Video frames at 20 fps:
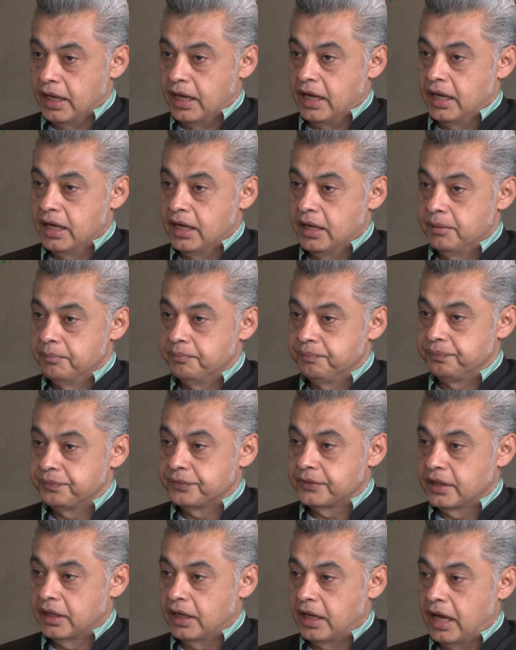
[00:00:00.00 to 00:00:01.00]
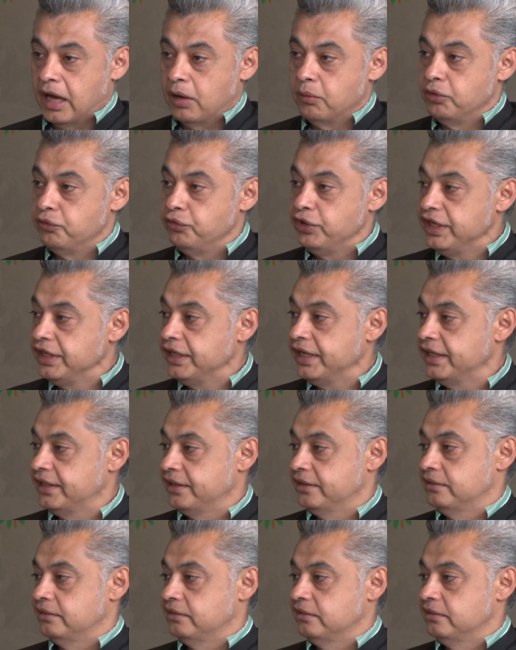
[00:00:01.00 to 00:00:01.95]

Our ringgit